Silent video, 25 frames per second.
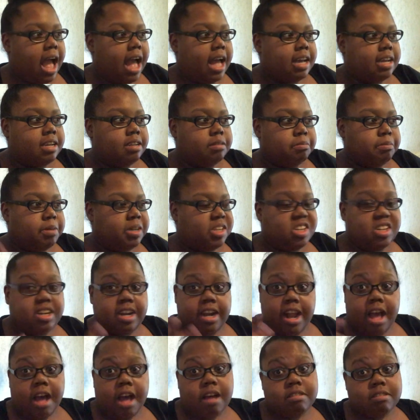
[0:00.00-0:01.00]
I can budget
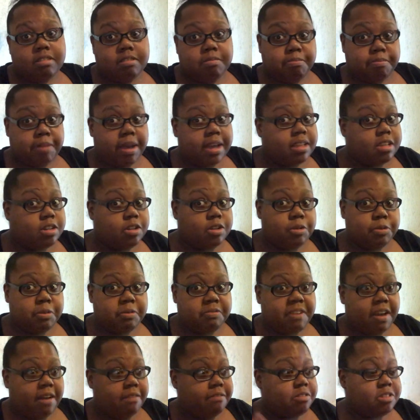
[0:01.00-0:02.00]
it out and pay the
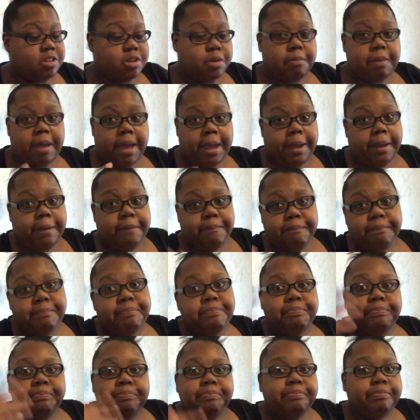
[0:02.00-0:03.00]
$225 and still pay,
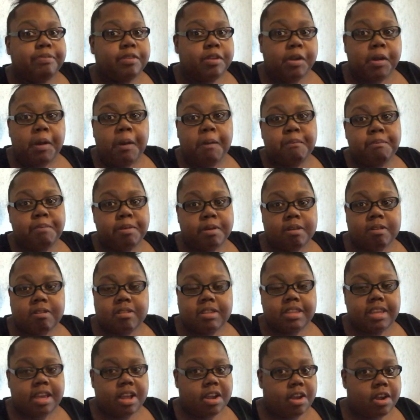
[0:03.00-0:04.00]
you know,
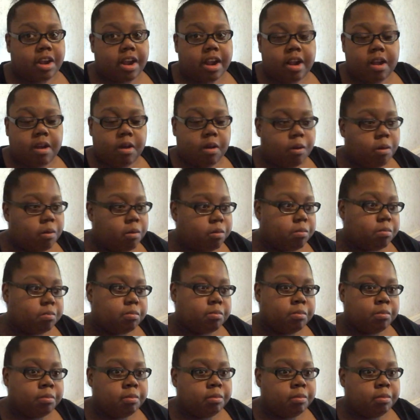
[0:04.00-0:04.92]
bills here at home,